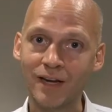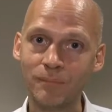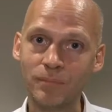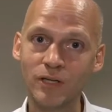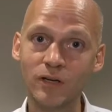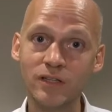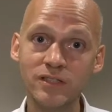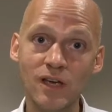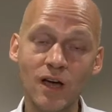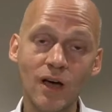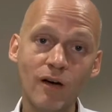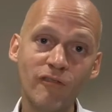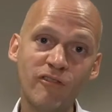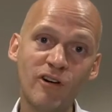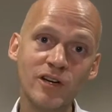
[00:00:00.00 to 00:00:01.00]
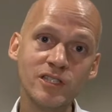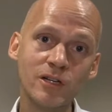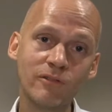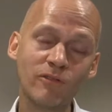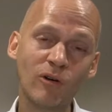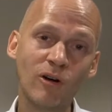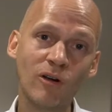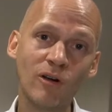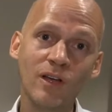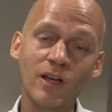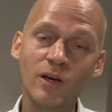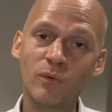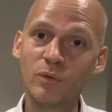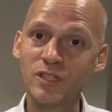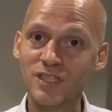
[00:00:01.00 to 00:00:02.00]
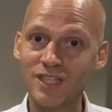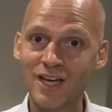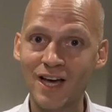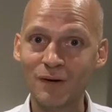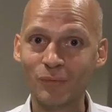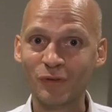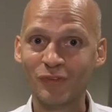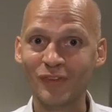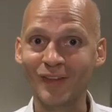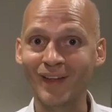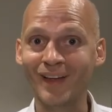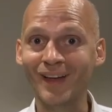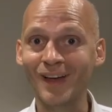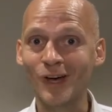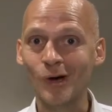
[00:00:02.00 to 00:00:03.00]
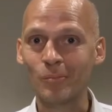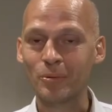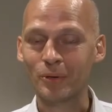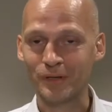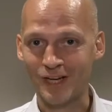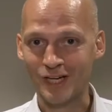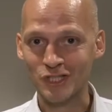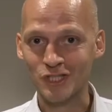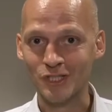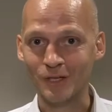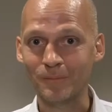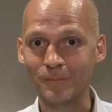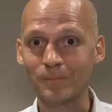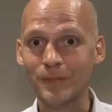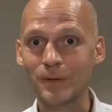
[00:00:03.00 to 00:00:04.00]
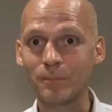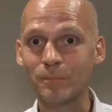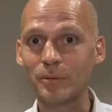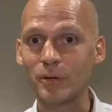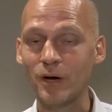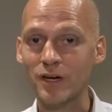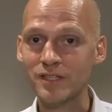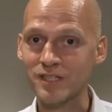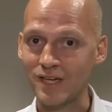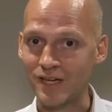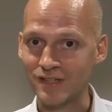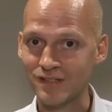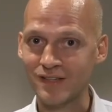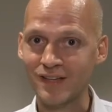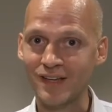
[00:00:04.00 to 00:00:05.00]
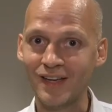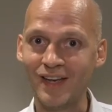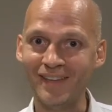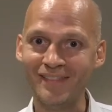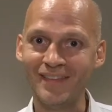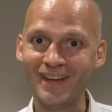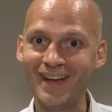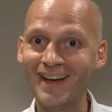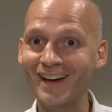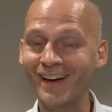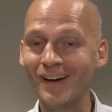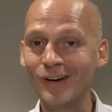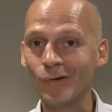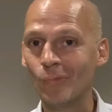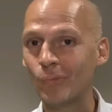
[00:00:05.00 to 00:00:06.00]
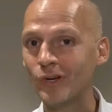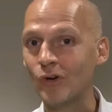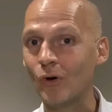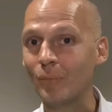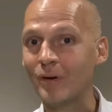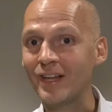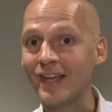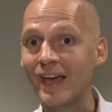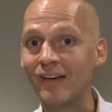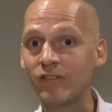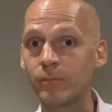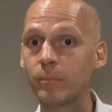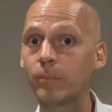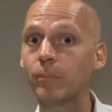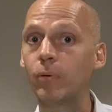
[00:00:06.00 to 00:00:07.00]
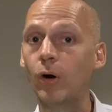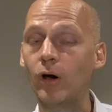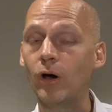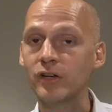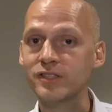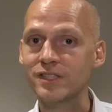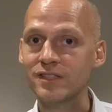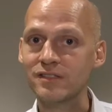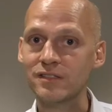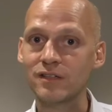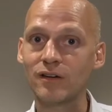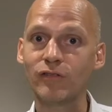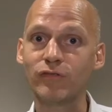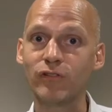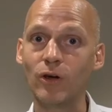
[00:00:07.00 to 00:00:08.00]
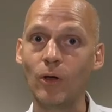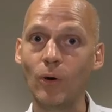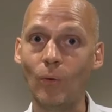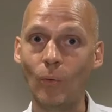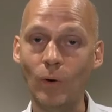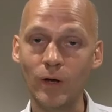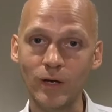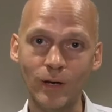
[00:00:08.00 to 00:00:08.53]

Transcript: Because first of all, we start with the production process, and there we normally have a process flow.